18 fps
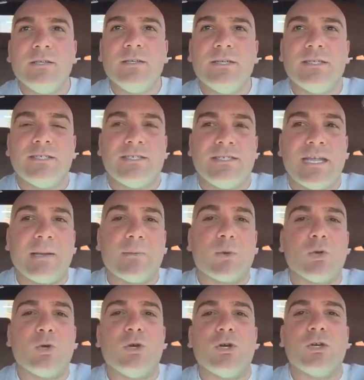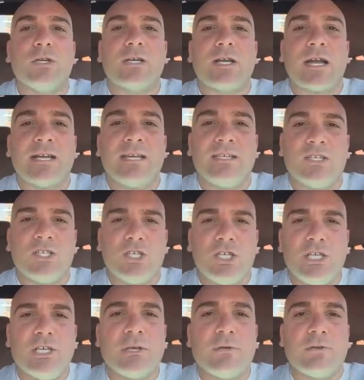his neighborhood kind of
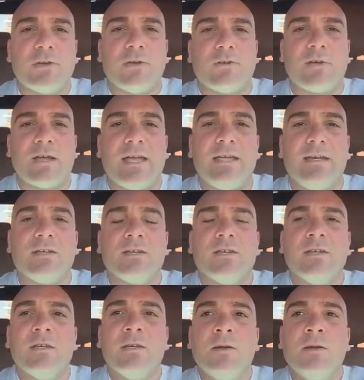deteriorate,